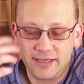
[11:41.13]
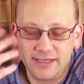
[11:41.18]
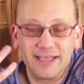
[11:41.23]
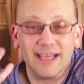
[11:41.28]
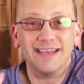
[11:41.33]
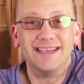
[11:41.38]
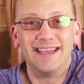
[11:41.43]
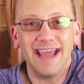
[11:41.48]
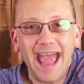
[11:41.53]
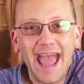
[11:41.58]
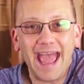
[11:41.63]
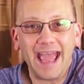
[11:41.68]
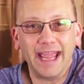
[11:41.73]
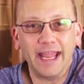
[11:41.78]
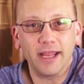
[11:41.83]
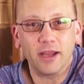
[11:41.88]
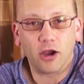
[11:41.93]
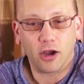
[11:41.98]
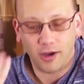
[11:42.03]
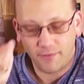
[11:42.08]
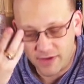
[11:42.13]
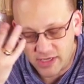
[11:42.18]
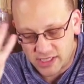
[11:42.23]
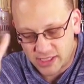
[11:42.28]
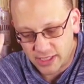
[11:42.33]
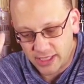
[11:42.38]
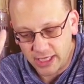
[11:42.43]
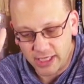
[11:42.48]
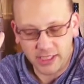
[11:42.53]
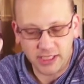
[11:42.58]
Today,
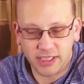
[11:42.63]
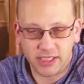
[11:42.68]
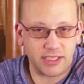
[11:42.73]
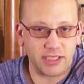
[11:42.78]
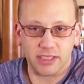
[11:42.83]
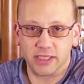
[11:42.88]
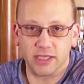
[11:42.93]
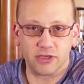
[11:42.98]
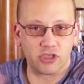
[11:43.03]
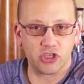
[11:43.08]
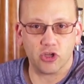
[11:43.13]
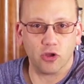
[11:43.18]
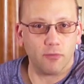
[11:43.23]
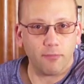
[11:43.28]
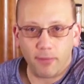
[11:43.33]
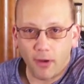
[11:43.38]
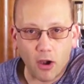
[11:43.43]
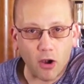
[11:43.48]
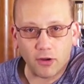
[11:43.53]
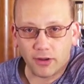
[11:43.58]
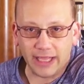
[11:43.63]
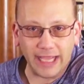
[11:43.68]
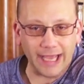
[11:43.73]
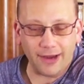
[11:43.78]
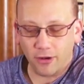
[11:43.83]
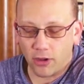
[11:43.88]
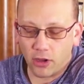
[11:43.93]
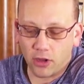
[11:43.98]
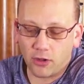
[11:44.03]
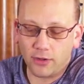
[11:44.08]
obviously, it's there's no barley
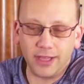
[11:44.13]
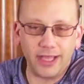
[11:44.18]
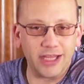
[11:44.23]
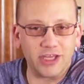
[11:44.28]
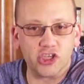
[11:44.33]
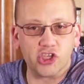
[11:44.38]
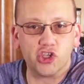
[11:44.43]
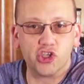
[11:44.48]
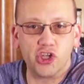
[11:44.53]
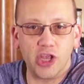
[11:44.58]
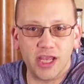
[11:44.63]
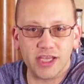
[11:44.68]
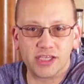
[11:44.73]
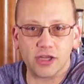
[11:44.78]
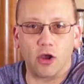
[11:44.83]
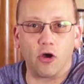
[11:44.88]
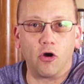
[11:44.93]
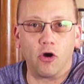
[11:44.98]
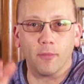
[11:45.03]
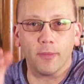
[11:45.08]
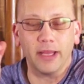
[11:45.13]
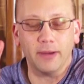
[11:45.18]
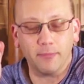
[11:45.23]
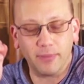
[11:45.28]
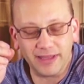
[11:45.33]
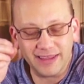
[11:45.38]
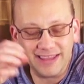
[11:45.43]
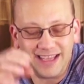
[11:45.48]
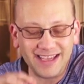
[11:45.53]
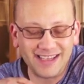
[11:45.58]
at all. It's just almond.
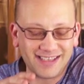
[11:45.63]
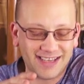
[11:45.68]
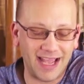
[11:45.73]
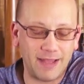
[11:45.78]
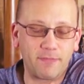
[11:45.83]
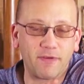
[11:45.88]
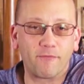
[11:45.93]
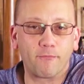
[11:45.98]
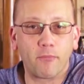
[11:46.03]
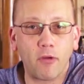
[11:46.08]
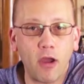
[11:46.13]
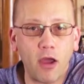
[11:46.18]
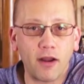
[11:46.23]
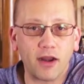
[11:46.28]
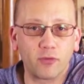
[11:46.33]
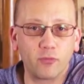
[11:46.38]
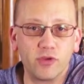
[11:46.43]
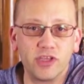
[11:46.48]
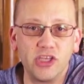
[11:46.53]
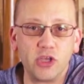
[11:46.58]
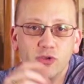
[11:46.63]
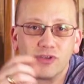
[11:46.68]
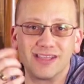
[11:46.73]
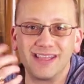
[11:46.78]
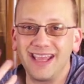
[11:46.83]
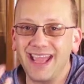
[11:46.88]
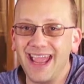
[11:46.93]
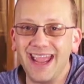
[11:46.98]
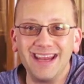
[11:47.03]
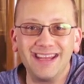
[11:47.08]
But this type of product was used
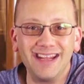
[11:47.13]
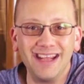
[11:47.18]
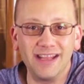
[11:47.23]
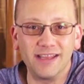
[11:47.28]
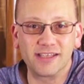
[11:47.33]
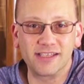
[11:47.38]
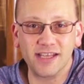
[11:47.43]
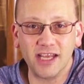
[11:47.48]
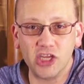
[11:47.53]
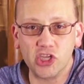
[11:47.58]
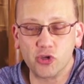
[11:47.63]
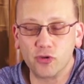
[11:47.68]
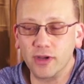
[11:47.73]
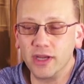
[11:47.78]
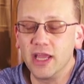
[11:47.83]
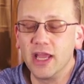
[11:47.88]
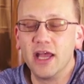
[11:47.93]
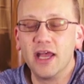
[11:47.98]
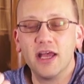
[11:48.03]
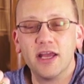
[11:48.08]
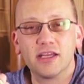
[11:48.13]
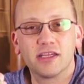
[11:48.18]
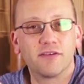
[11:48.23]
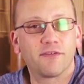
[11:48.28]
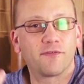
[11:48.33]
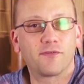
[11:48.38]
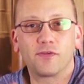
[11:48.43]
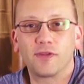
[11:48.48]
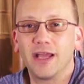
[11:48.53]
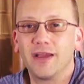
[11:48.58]
in the 18th century to
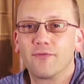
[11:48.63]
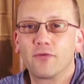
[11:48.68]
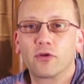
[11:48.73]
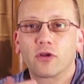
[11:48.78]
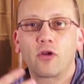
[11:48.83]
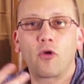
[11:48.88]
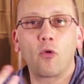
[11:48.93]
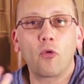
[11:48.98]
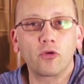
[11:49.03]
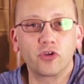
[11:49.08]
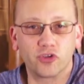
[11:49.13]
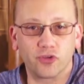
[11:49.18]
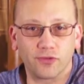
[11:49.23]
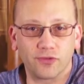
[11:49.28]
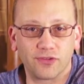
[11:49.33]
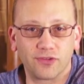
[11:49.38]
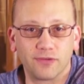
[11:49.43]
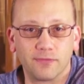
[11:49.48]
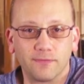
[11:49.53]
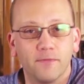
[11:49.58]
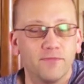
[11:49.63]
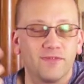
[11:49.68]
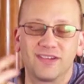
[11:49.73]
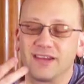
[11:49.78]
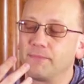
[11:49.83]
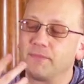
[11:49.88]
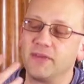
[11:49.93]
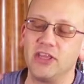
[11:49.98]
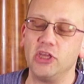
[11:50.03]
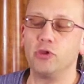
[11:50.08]
flavor cordials,
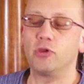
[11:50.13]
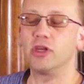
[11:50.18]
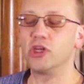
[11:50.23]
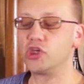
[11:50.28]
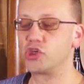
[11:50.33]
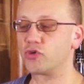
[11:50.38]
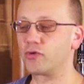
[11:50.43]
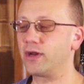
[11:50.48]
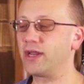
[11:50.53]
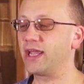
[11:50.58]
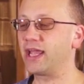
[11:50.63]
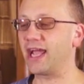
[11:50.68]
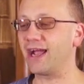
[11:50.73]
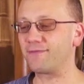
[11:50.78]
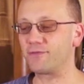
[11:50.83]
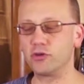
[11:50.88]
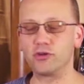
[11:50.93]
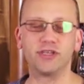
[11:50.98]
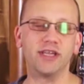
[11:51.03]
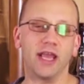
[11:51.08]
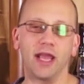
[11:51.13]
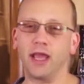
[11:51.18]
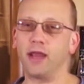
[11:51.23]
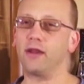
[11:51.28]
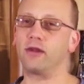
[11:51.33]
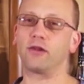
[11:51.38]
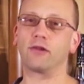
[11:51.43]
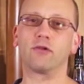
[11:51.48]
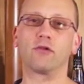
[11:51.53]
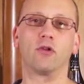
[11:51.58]
something you could drink after
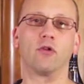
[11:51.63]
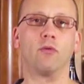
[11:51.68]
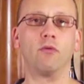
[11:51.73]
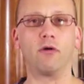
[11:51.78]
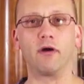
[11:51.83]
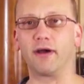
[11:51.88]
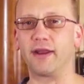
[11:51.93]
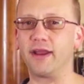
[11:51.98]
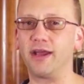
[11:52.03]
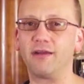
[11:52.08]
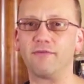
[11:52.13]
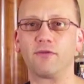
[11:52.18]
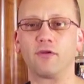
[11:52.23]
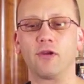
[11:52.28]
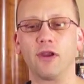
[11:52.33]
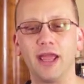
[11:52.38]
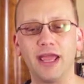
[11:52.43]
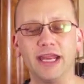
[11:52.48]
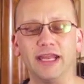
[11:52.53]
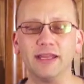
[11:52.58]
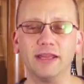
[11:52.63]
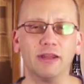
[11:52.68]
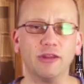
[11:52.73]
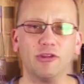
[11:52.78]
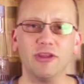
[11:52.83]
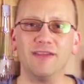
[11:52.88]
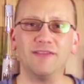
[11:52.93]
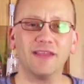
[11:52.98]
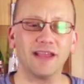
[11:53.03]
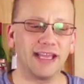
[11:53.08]
dinner or whatever.
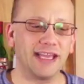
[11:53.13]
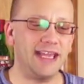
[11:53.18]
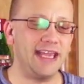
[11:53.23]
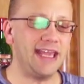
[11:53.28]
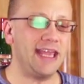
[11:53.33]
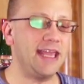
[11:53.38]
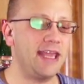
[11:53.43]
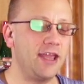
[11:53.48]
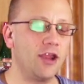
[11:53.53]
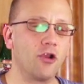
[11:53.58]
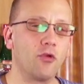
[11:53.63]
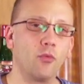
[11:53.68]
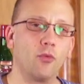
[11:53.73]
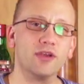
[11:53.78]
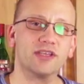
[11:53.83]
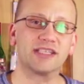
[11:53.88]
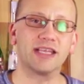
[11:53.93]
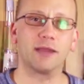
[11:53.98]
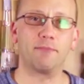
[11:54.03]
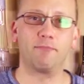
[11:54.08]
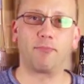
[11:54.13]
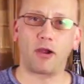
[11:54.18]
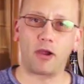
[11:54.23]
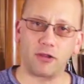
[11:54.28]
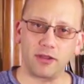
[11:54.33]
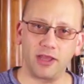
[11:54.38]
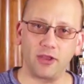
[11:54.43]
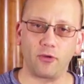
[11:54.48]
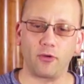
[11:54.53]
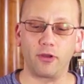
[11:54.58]
And and the key here was that
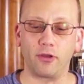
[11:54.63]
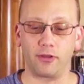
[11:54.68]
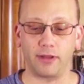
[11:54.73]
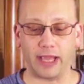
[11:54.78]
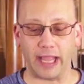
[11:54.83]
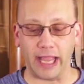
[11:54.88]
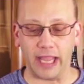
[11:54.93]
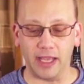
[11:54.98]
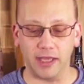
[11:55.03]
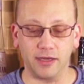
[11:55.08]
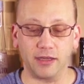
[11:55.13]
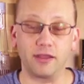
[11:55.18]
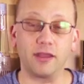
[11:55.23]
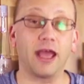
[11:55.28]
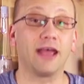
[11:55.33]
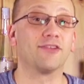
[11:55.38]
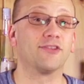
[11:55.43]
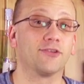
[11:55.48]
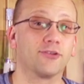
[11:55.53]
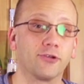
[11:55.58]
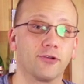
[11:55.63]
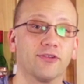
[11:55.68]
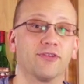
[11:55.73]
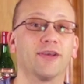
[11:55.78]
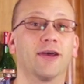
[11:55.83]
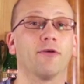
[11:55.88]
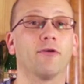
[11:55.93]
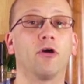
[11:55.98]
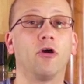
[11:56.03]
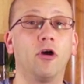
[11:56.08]
barley oil and, as it turns
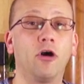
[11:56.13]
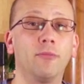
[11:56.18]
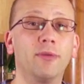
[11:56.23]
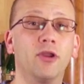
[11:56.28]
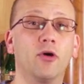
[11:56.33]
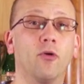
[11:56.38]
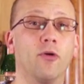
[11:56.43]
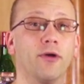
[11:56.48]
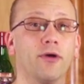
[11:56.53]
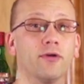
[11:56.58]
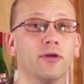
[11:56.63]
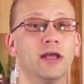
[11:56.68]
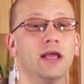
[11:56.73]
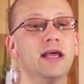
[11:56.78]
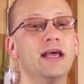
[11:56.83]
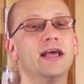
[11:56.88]
out, almond oil